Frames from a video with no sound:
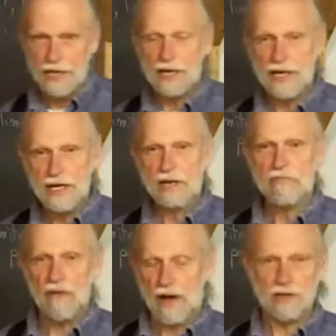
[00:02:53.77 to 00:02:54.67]
He had,
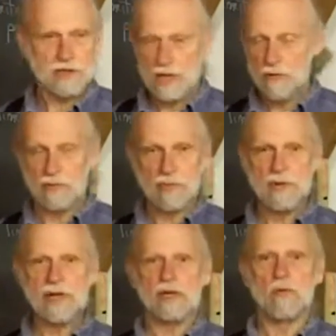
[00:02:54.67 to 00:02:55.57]
I said to him
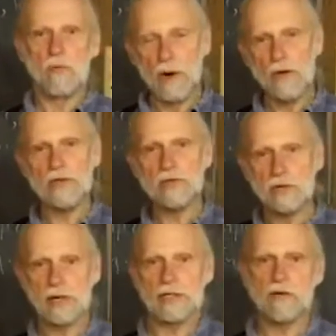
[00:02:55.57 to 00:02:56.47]
immediately, where did you
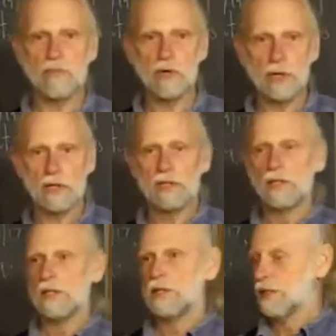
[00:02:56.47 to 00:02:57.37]
get that book?
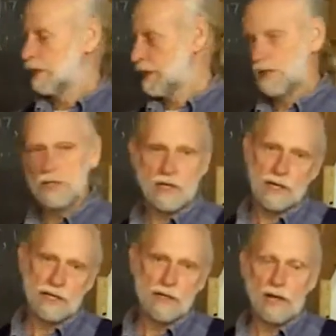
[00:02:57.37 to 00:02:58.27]
And he
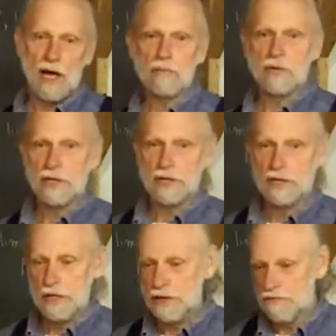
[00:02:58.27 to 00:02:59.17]
said, in the library.
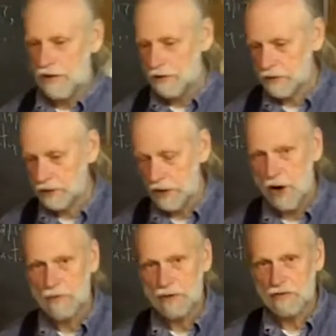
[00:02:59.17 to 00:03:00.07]
He, he found a
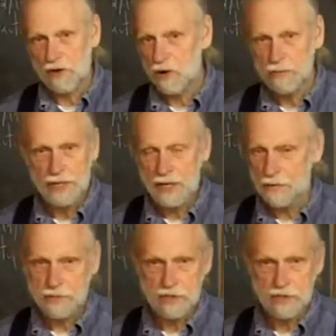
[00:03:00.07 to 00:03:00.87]
copy of it all beat up.